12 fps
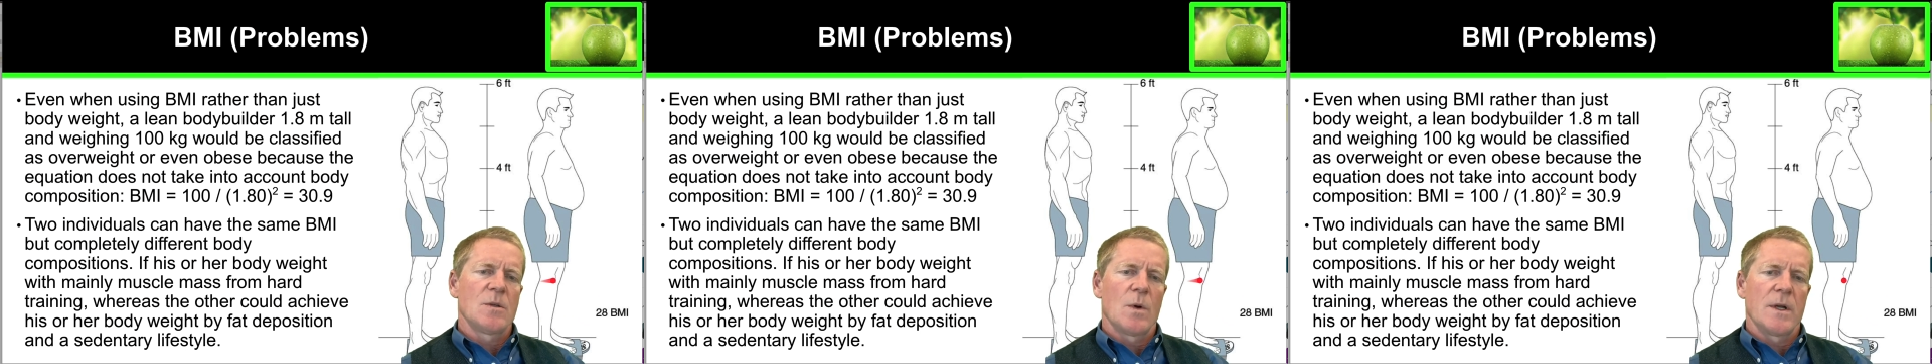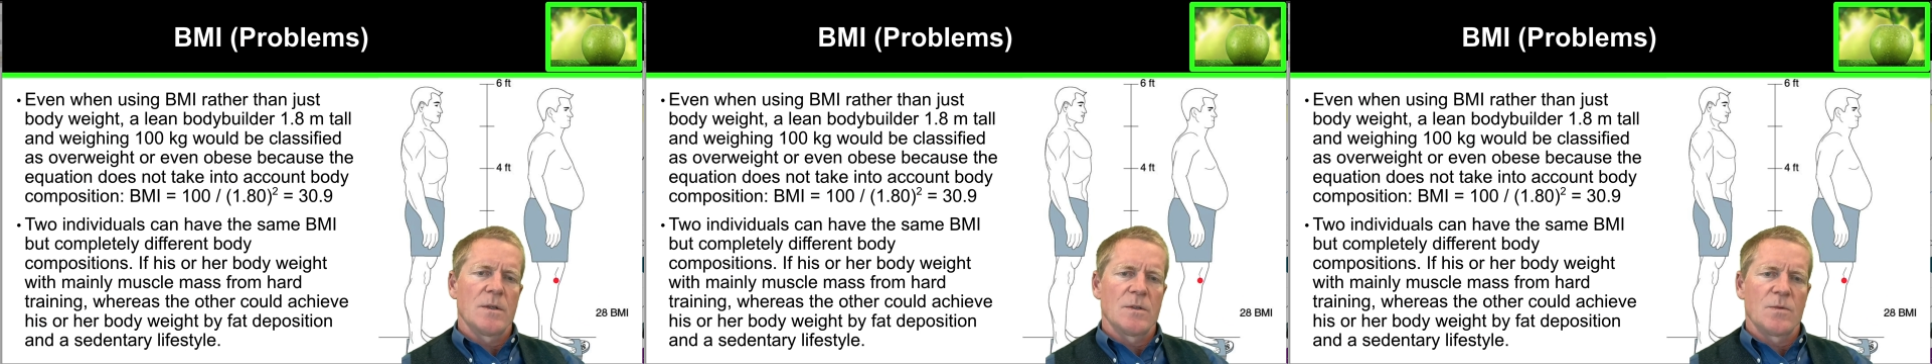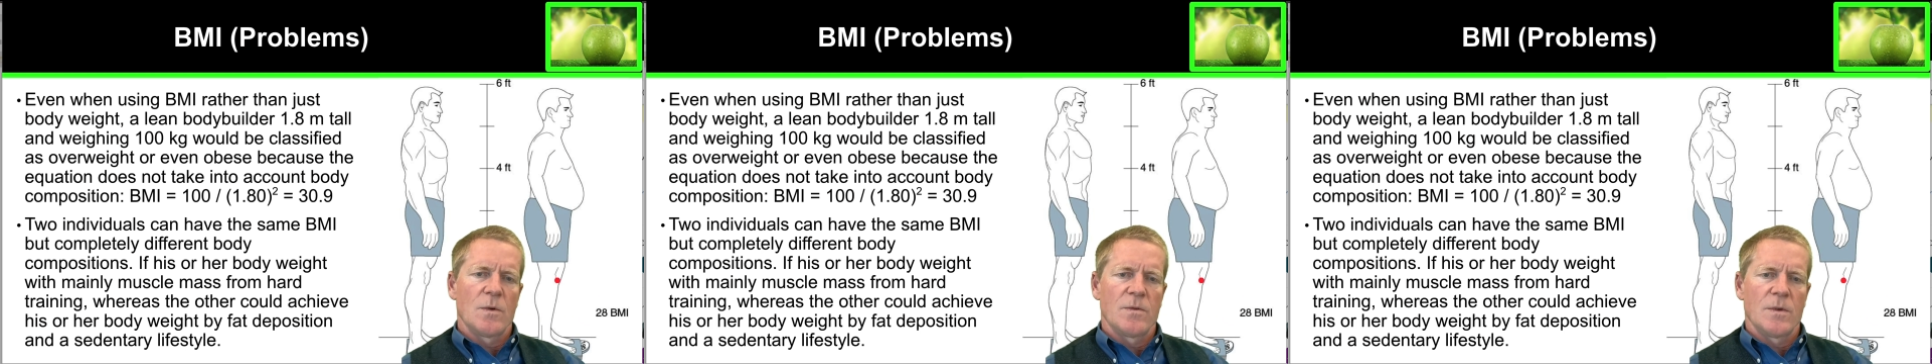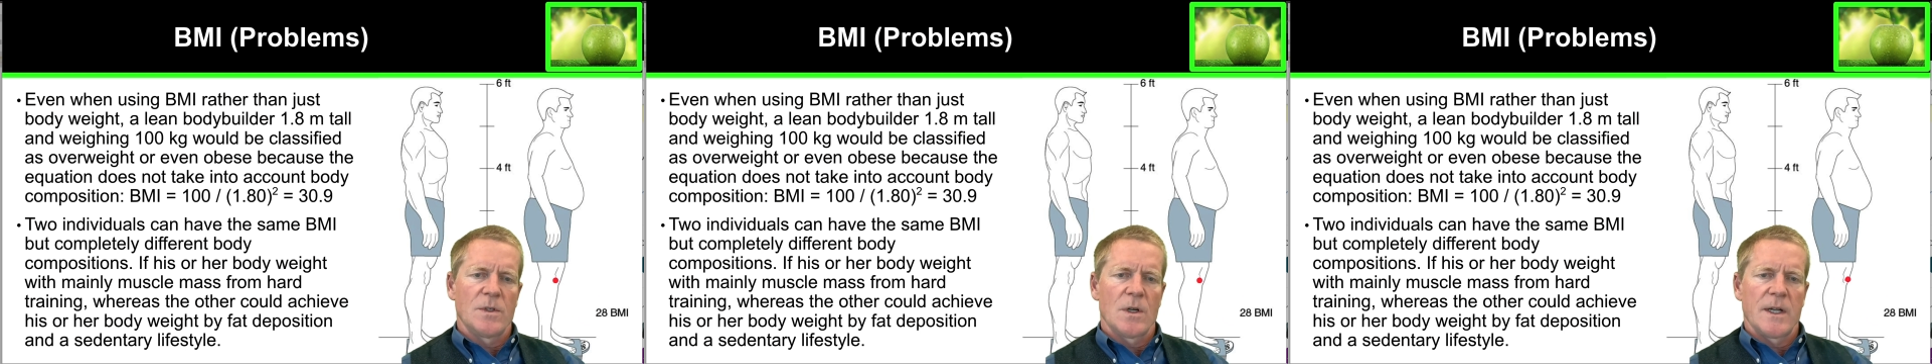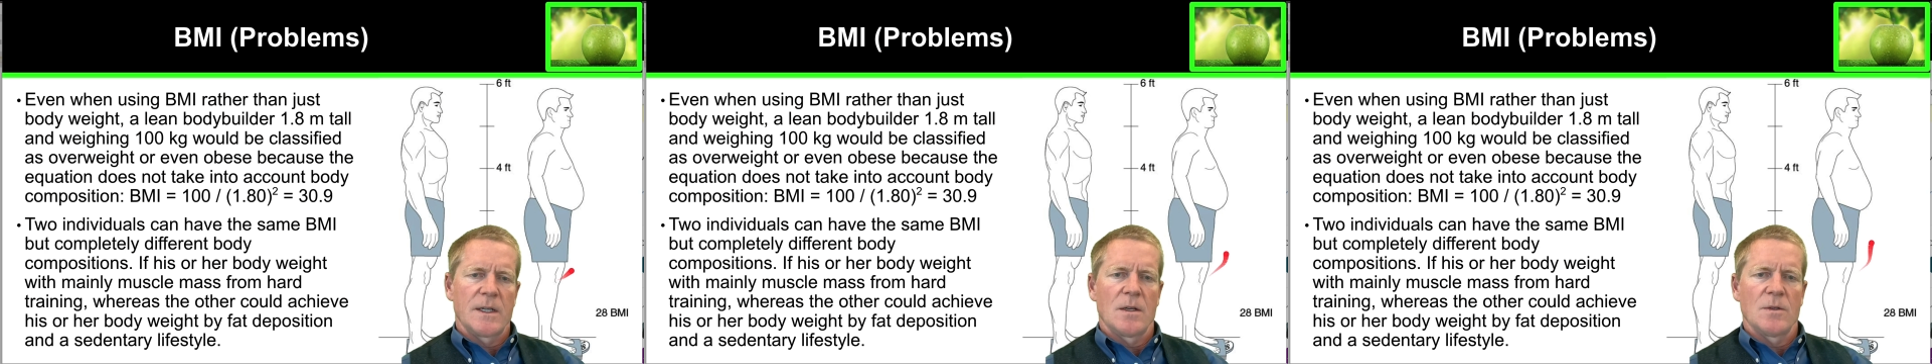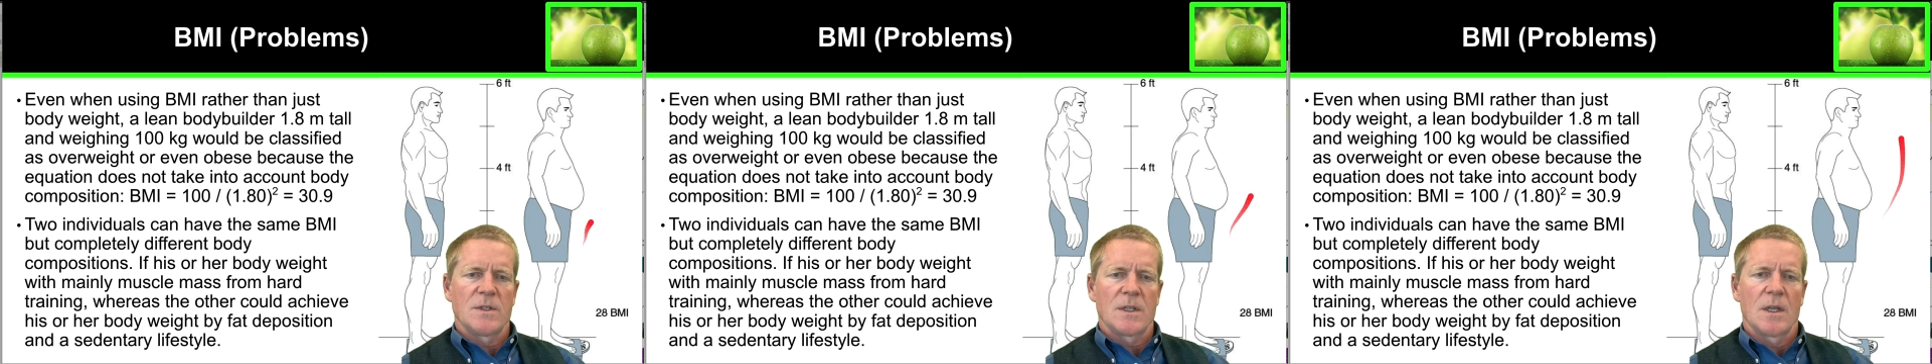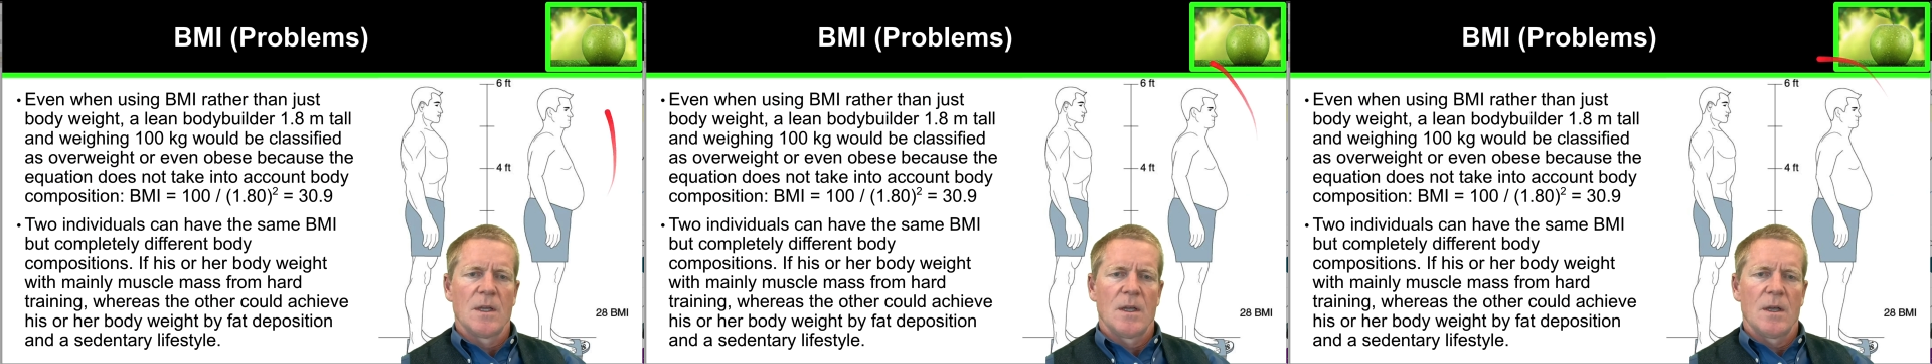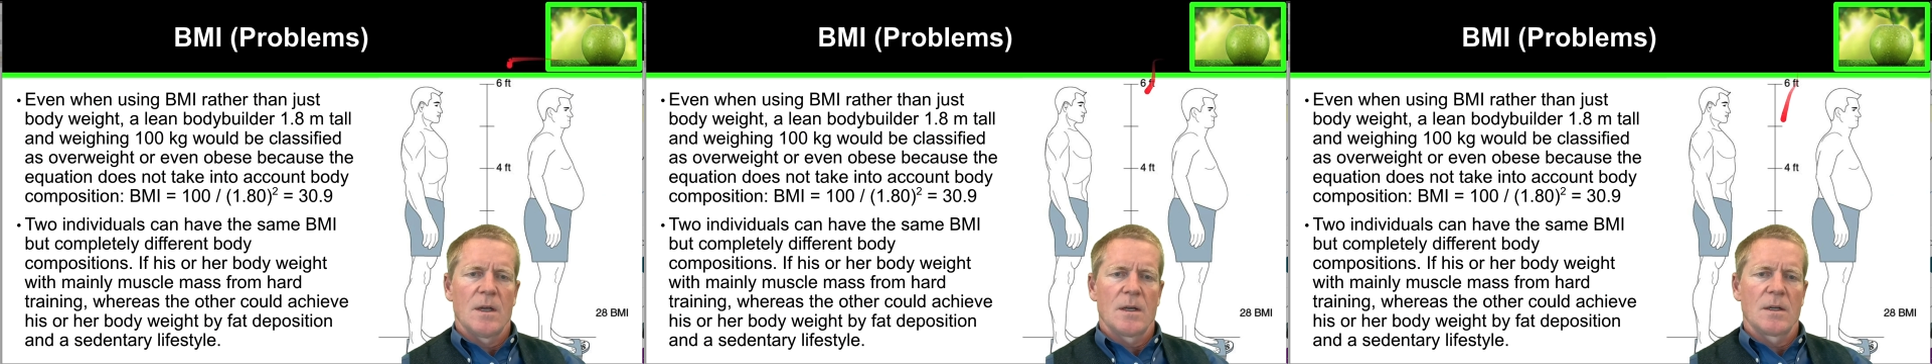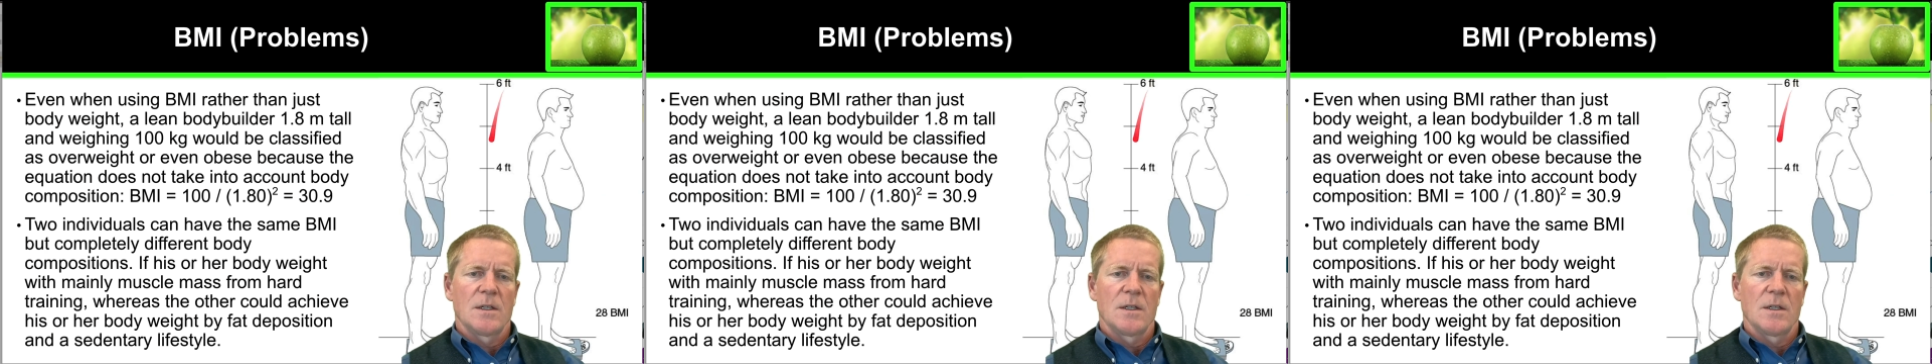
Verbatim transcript: quite useful for diagnosing uh,